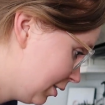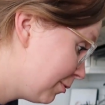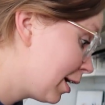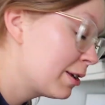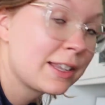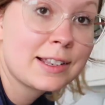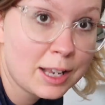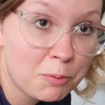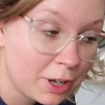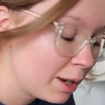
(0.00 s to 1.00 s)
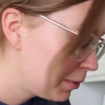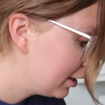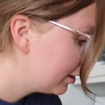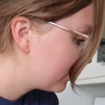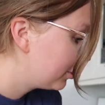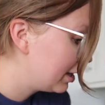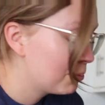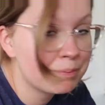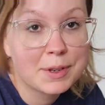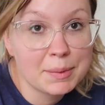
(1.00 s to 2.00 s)
When I say someone, I mean
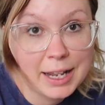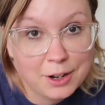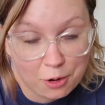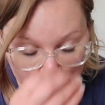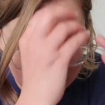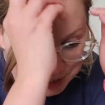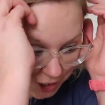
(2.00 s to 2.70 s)
literally somebody I don't know on